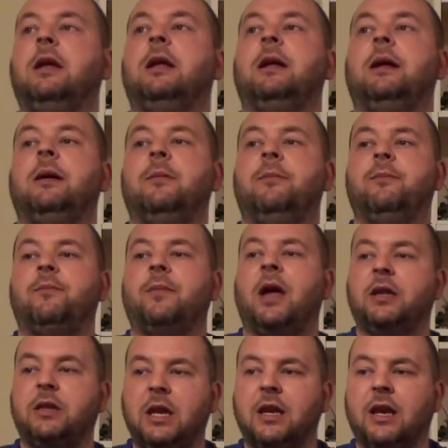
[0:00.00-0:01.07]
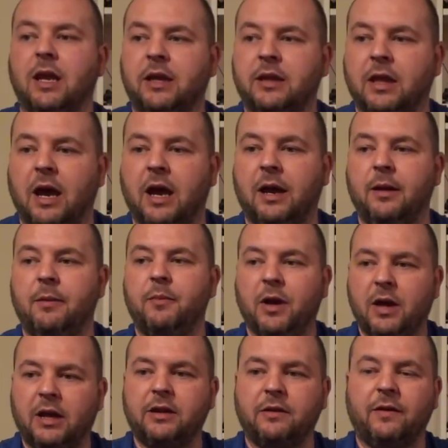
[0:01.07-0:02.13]
I did like that,
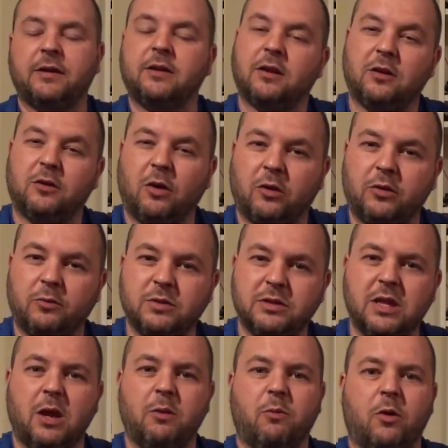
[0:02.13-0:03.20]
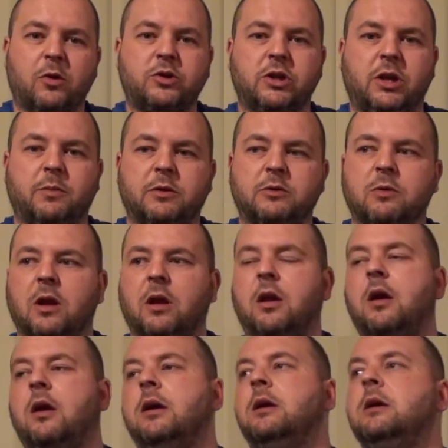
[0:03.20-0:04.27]
but I liked the fact that the Doctor was there watching him as
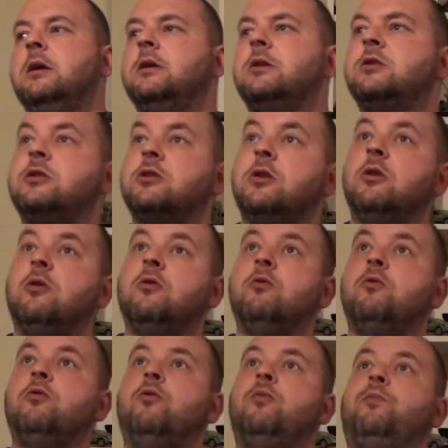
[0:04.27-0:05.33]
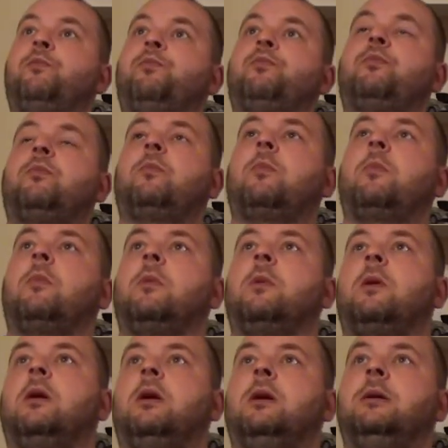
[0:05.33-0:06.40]
well. So
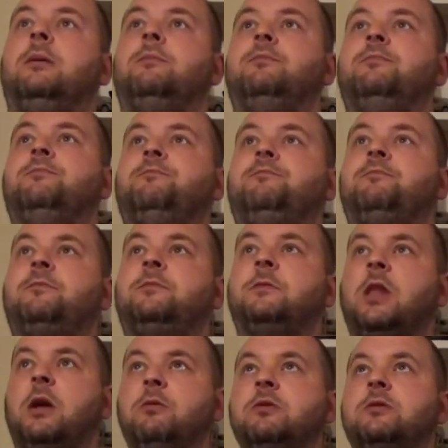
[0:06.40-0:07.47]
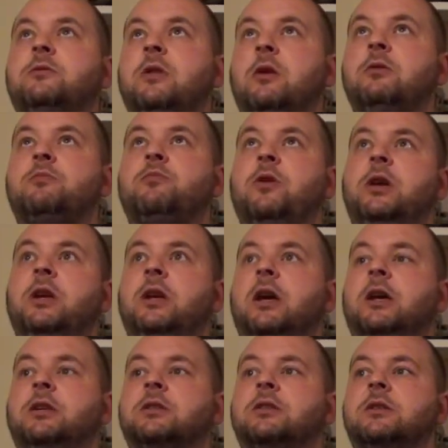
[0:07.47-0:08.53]
that was pretty
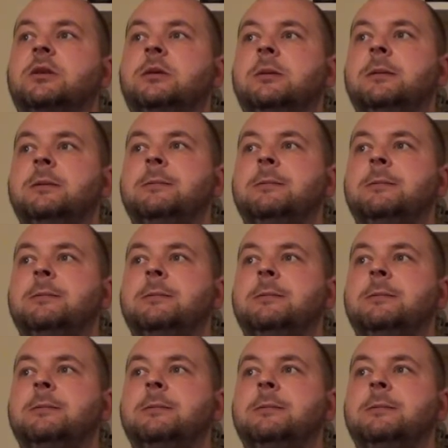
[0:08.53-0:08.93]
nice.